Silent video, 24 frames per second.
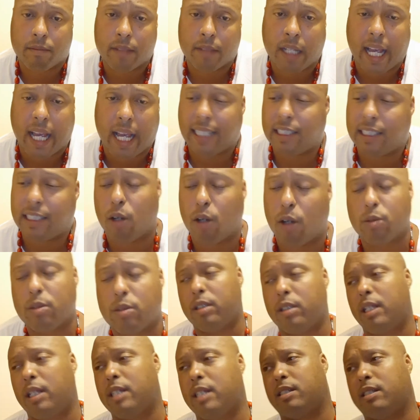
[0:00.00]
And don't,
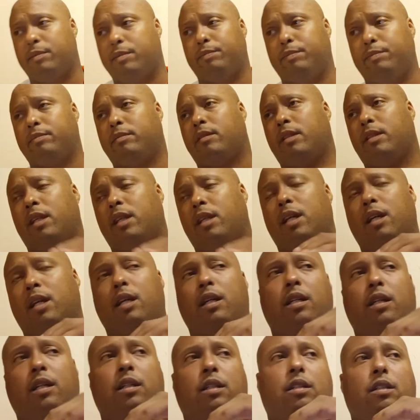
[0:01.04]
listen,
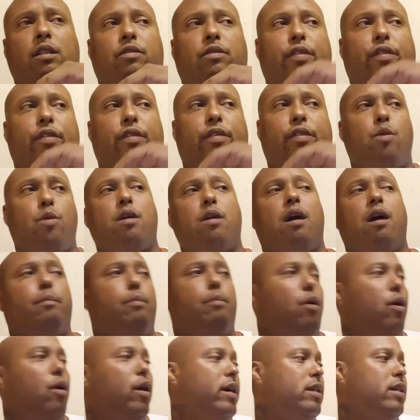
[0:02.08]
for you young
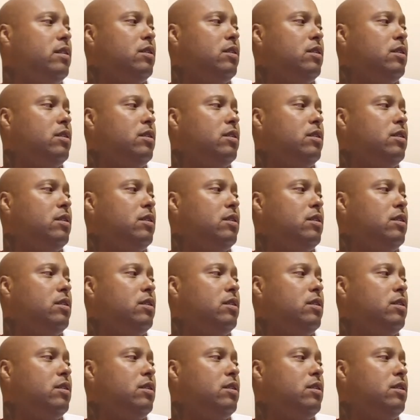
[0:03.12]
boys,